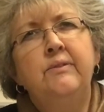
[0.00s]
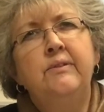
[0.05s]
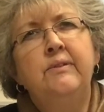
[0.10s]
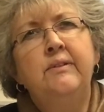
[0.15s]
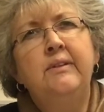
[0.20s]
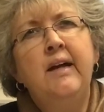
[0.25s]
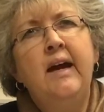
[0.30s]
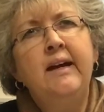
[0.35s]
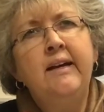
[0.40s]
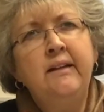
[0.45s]

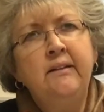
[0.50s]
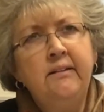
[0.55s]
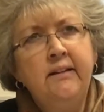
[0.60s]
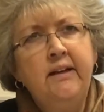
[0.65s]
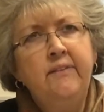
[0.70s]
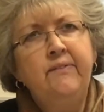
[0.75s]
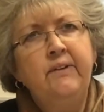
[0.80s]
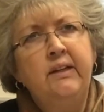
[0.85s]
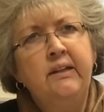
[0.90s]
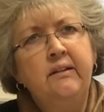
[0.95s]
uh,
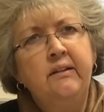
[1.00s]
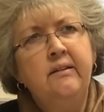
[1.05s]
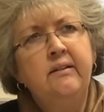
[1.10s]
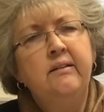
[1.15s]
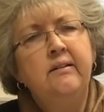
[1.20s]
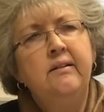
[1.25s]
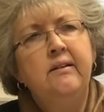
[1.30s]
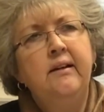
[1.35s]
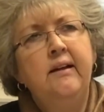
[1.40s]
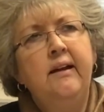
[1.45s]
uh,
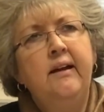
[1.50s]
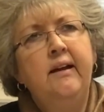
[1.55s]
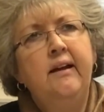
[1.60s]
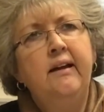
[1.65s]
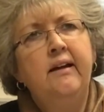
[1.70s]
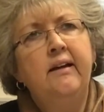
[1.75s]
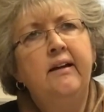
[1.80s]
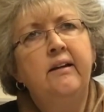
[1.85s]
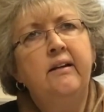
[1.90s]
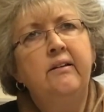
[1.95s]

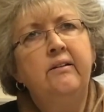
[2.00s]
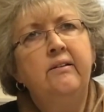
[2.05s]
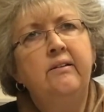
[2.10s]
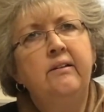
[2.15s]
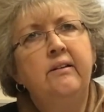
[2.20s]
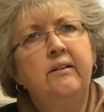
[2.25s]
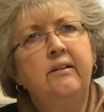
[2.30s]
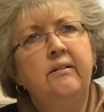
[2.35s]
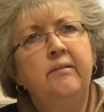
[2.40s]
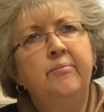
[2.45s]
and
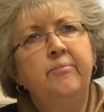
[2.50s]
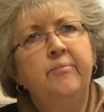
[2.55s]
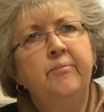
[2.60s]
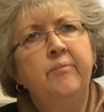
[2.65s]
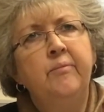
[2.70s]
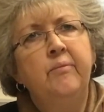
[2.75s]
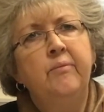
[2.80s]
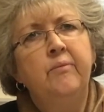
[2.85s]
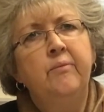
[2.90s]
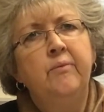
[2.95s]
um,
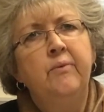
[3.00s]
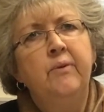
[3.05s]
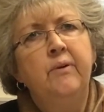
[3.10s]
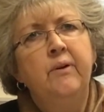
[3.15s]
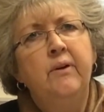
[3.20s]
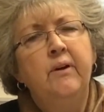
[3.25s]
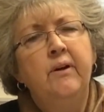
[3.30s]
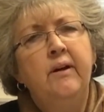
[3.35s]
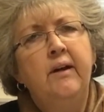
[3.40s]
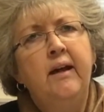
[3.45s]

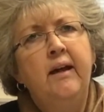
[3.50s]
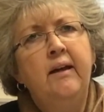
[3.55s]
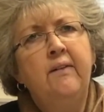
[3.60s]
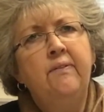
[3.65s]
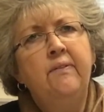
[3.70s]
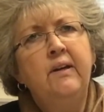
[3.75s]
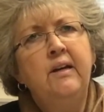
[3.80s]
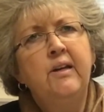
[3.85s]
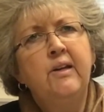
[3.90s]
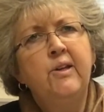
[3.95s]
and
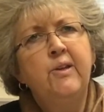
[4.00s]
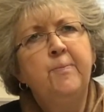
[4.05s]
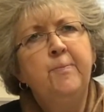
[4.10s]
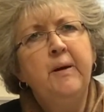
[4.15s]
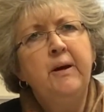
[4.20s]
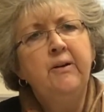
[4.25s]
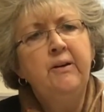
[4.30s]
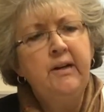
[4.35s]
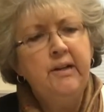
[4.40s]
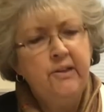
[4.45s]
the
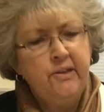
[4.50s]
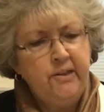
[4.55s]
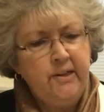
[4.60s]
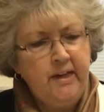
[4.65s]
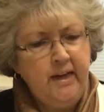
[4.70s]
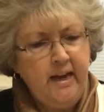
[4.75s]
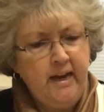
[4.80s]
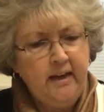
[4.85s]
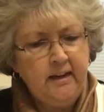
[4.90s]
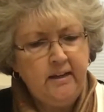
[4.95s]
experience he
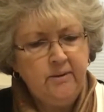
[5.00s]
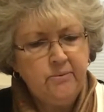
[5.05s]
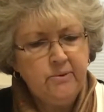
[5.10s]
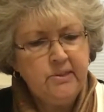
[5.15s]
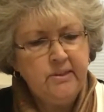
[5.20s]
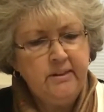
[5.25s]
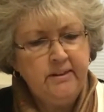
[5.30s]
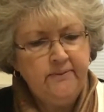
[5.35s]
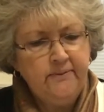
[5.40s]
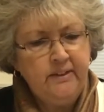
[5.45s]
had. He was
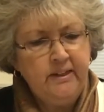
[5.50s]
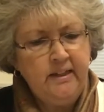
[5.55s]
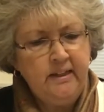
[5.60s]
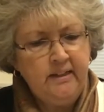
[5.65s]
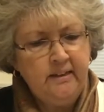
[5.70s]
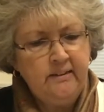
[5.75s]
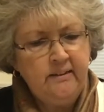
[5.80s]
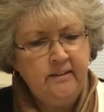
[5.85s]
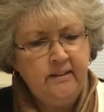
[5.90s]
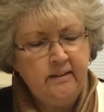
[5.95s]
living
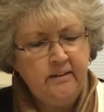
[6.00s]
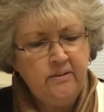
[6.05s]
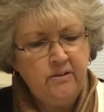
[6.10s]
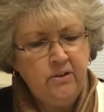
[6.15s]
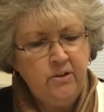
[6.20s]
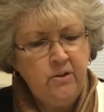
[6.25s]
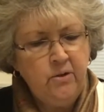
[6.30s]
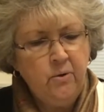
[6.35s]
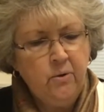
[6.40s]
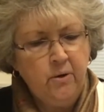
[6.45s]
in uh,
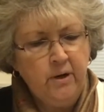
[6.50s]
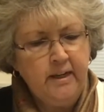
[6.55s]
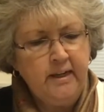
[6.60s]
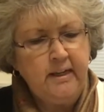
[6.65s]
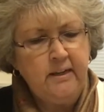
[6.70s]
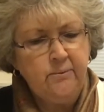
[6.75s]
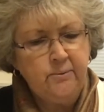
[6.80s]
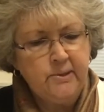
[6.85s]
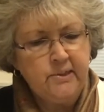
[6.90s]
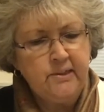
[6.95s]
New York.
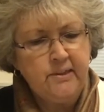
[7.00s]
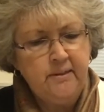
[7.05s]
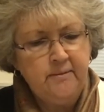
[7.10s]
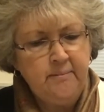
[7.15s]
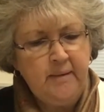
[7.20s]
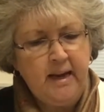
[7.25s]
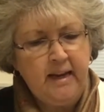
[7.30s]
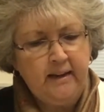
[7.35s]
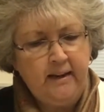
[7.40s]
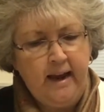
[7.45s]
He was in
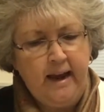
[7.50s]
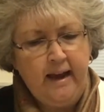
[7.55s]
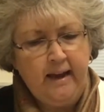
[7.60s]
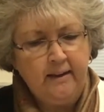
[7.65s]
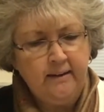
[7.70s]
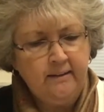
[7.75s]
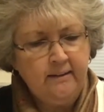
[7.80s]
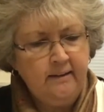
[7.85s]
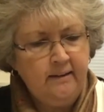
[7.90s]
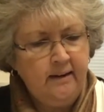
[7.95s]

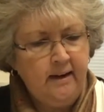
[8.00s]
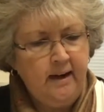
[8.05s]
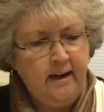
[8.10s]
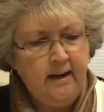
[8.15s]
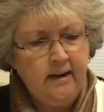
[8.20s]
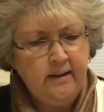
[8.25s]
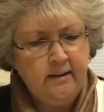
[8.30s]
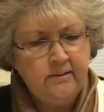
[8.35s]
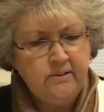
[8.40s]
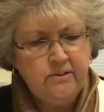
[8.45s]
Manhattan,
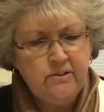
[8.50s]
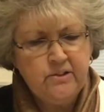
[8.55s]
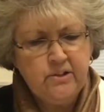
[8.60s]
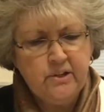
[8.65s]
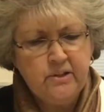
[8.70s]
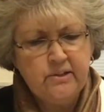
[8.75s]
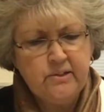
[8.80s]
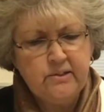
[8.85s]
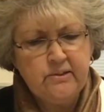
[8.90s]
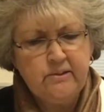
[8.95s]
and
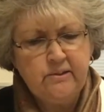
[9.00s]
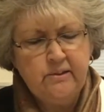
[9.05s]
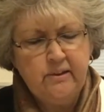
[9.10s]
just